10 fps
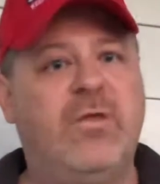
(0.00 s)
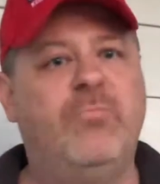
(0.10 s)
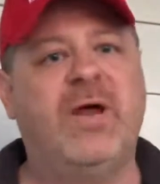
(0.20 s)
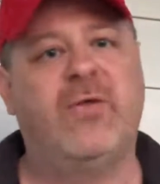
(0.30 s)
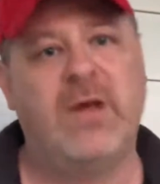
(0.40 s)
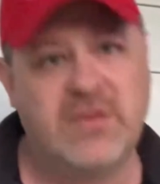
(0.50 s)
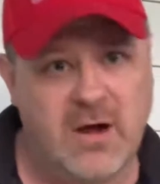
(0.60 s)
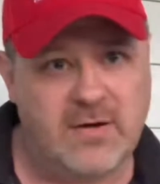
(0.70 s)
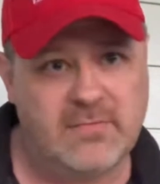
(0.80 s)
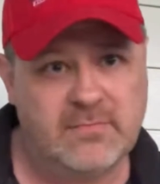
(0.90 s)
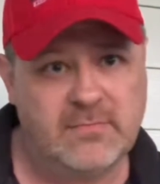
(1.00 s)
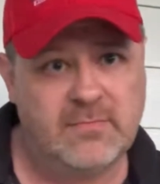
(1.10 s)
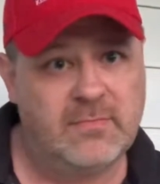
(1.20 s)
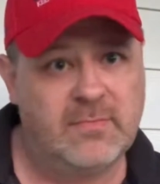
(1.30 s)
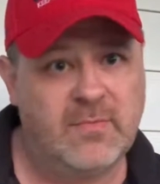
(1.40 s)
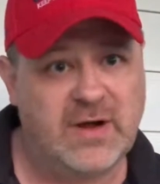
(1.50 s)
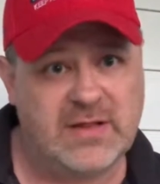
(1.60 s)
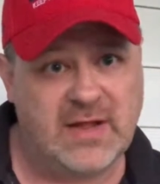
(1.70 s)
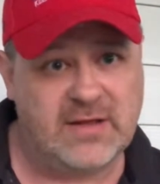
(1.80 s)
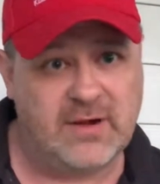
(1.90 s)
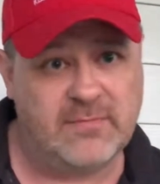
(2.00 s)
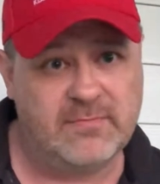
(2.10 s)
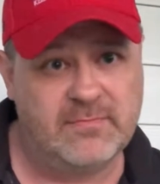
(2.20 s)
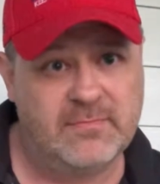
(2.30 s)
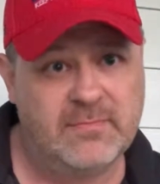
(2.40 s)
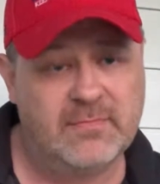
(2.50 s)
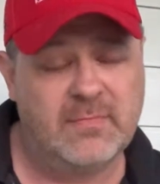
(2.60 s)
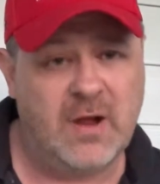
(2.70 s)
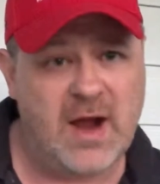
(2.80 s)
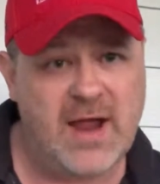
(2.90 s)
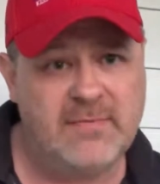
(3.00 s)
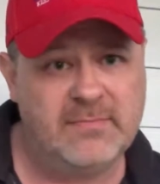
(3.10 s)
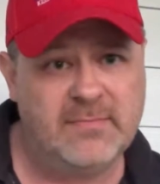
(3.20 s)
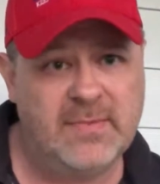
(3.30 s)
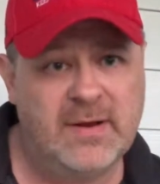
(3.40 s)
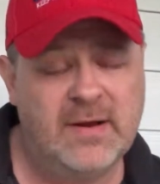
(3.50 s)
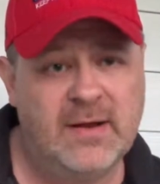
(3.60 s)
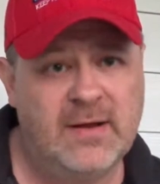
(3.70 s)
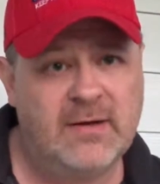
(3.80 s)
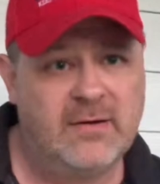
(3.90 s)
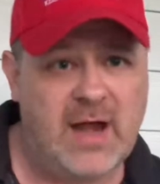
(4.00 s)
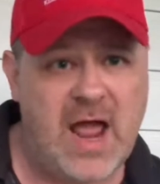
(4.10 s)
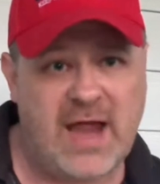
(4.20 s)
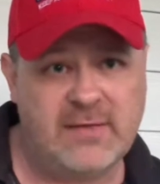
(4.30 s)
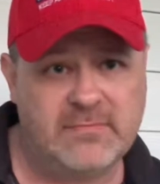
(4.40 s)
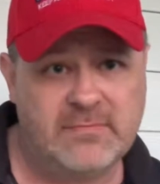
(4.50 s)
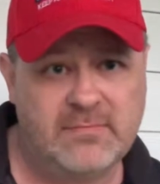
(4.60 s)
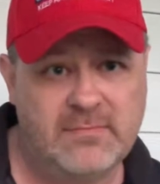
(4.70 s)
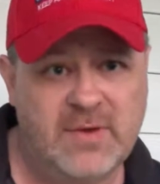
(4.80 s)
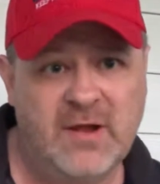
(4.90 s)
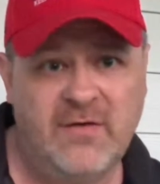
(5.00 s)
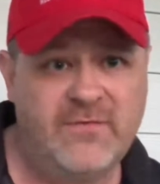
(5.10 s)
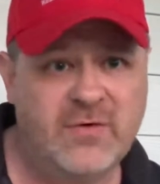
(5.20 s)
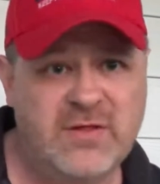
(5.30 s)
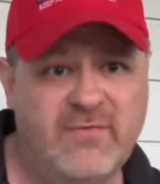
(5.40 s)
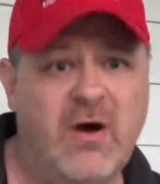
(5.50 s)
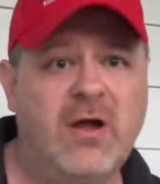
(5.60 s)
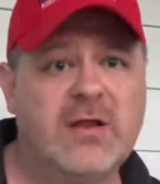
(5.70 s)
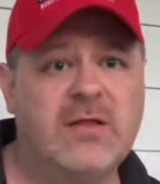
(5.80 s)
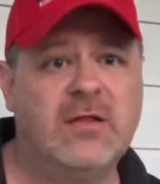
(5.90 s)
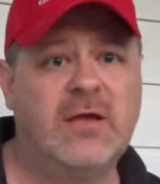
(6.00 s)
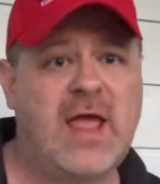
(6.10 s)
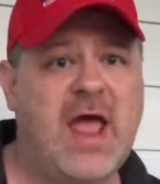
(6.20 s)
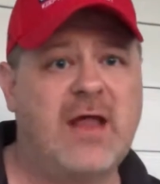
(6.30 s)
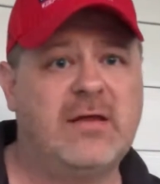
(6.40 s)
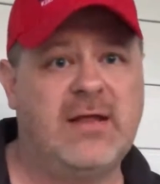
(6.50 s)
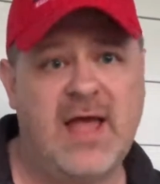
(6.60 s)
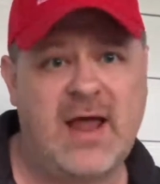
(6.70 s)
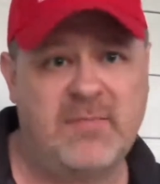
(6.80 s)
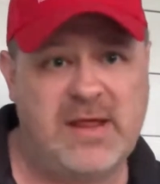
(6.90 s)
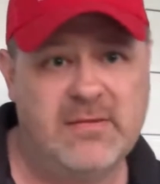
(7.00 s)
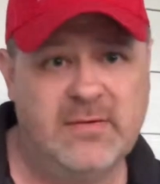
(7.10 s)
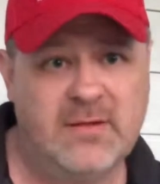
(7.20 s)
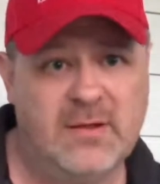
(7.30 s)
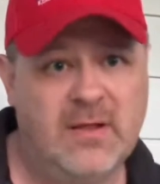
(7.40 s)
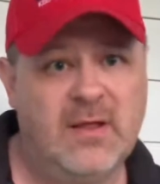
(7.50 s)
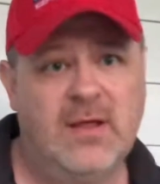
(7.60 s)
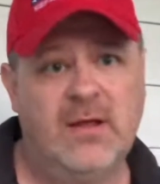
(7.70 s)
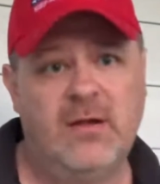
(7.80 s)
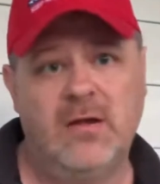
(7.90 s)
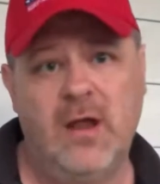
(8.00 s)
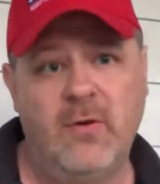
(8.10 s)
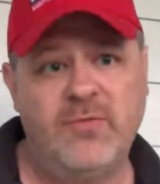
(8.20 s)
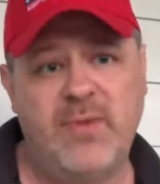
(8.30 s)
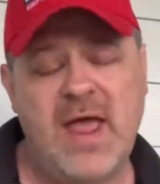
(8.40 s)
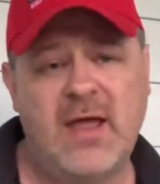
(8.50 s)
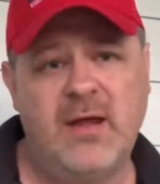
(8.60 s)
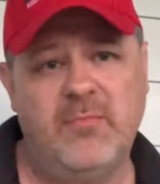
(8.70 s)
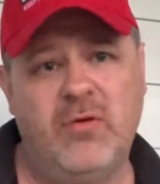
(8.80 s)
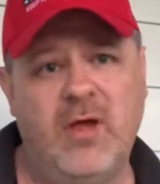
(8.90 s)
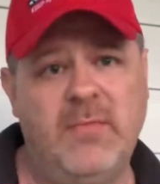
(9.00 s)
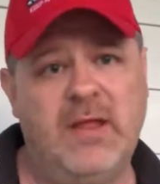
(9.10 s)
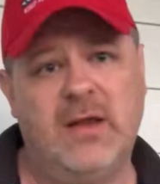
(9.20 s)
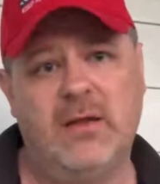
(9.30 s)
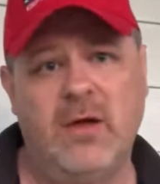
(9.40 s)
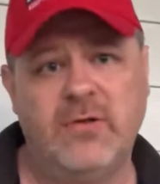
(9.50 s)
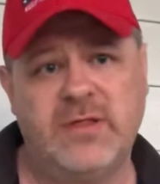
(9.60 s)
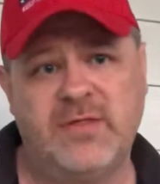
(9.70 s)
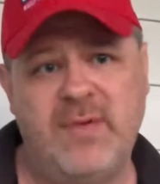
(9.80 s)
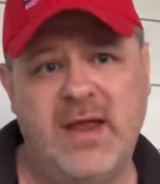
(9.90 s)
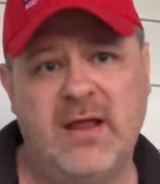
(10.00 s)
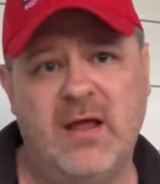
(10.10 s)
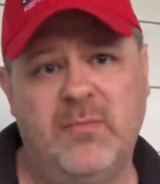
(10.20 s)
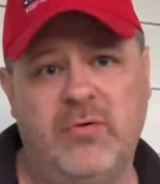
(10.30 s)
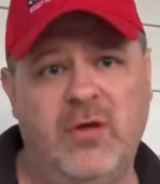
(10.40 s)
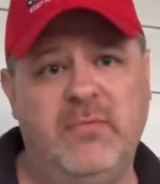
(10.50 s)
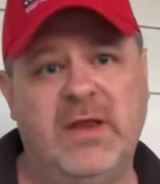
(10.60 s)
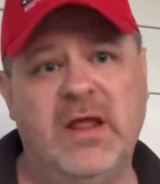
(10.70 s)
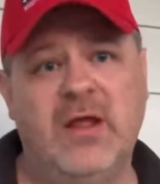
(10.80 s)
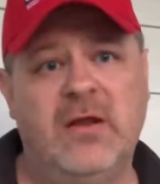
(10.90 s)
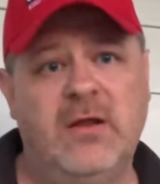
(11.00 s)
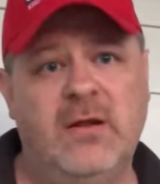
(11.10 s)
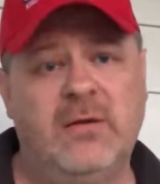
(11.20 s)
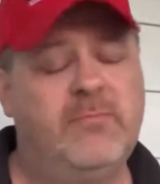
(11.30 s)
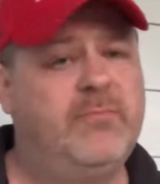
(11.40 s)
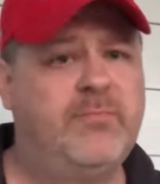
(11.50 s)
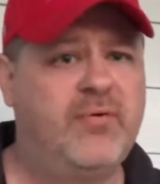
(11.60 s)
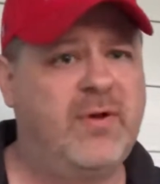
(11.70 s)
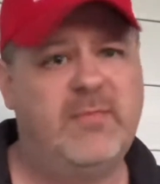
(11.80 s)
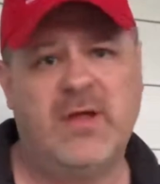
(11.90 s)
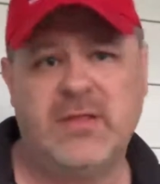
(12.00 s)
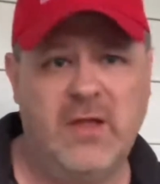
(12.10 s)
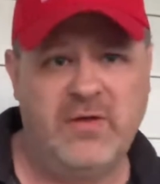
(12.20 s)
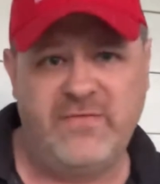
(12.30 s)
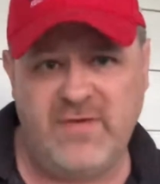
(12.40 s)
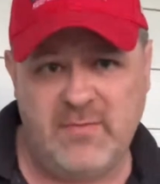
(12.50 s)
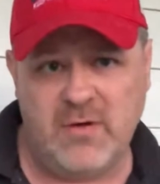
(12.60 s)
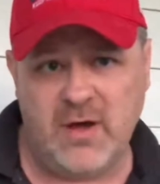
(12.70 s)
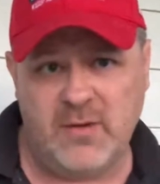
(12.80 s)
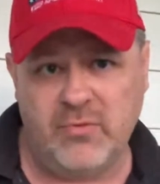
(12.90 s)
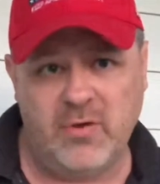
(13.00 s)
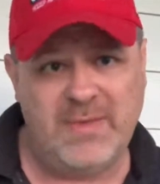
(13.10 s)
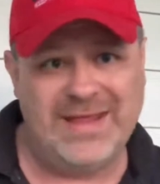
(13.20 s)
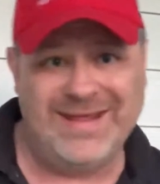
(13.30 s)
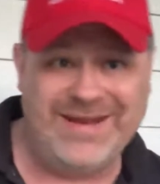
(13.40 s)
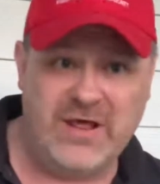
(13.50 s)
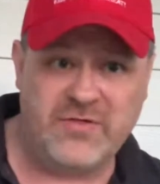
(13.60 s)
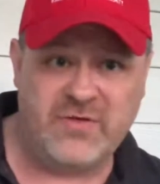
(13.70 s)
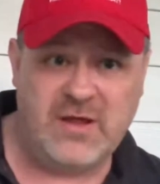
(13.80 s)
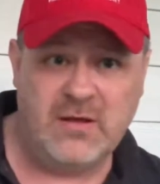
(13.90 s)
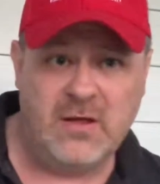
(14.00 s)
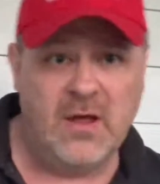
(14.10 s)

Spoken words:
you play the race card when it's not there. All right? They're lying. First of all, let's look at the economy. Lowest black unemployment, lowest Hispanic unemployment, pretty much lowest female unemployment in history.